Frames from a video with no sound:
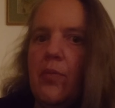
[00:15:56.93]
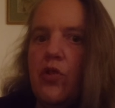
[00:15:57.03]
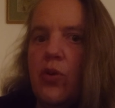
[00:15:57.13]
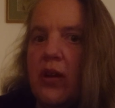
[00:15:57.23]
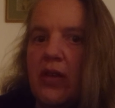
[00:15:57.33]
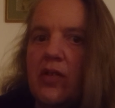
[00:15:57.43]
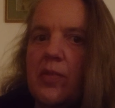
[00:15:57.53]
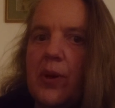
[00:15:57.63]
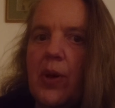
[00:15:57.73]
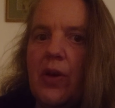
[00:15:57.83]
talking to
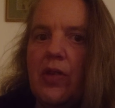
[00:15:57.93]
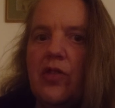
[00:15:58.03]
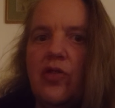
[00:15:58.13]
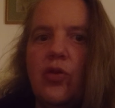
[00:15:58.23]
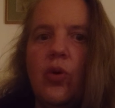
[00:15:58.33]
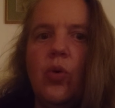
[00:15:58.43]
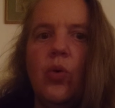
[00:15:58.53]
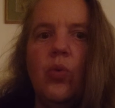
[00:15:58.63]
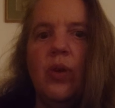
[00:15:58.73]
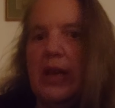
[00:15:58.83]
birds,
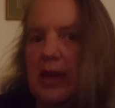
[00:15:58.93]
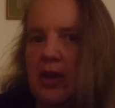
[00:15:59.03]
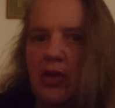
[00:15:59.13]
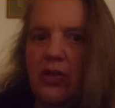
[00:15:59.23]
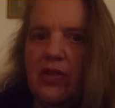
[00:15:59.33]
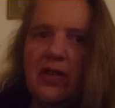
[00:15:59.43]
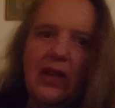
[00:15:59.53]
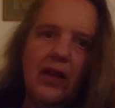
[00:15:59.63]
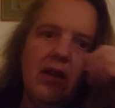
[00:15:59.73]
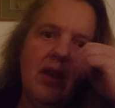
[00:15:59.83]
or really noticing